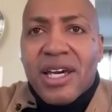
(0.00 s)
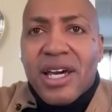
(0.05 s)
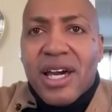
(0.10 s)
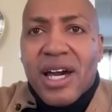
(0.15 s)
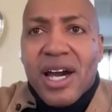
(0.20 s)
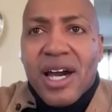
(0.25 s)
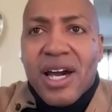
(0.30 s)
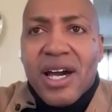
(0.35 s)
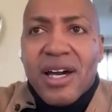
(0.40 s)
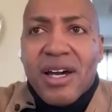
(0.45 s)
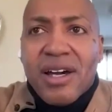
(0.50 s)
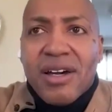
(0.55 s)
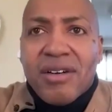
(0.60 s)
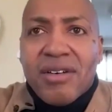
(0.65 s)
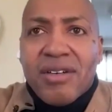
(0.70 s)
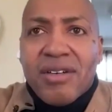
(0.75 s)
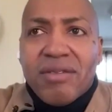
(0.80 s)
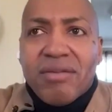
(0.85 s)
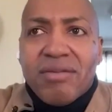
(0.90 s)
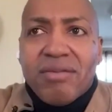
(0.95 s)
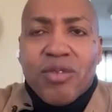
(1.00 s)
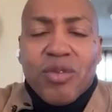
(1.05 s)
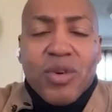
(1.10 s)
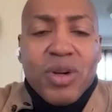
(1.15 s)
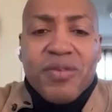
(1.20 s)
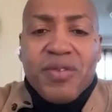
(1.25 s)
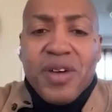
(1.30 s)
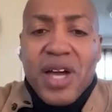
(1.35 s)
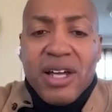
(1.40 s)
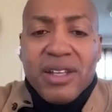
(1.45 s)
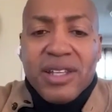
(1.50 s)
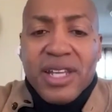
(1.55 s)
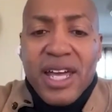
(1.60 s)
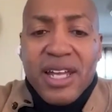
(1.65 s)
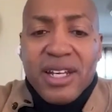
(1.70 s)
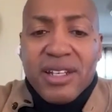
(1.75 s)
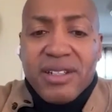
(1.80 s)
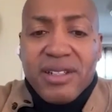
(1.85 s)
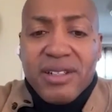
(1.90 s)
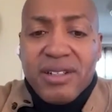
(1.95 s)
uh, we found
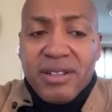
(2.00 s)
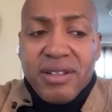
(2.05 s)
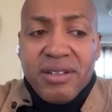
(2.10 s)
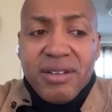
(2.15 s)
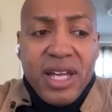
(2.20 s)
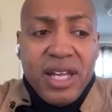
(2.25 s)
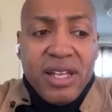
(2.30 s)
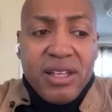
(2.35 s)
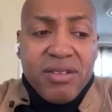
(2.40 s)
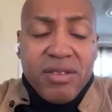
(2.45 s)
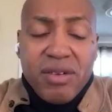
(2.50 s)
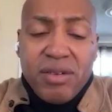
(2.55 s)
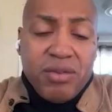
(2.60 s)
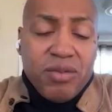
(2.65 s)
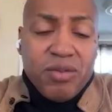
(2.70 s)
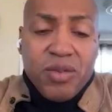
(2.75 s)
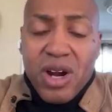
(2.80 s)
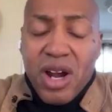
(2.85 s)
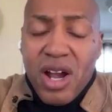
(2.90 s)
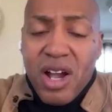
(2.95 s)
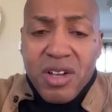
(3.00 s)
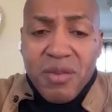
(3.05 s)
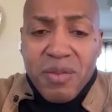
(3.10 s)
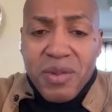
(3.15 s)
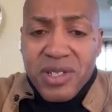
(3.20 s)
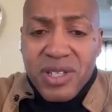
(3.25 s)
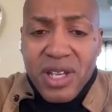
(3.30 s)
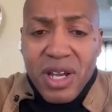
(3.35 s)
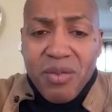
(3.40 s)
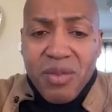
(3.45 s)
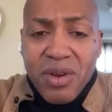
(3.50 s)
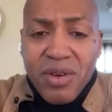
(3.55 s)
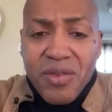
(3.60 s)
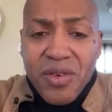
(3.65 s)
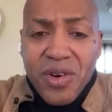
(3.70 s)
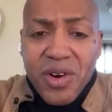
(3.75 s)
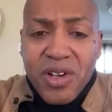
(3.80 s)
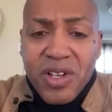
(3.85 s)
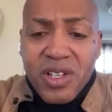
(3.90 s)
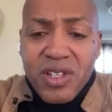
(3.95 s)
that as we're 100%
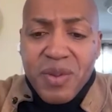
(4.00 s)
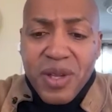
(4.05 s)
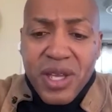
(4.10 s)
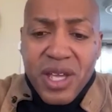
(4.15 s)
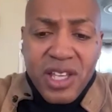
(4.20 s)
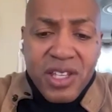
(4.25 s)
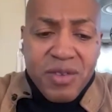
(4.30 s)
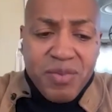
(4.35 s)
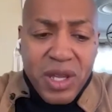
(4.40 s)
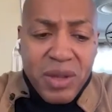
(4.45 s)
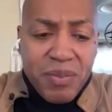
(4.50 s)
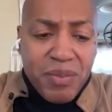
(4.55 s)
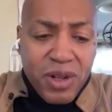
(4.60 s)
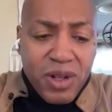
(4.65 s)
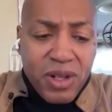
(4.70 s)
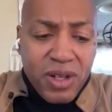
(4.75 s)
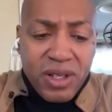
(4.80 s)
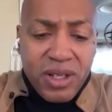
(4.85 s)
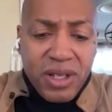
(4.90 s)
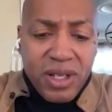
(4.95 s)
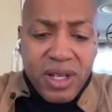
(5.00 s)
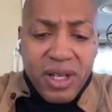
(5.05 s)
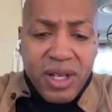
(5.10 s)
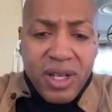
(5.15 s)
referrals because people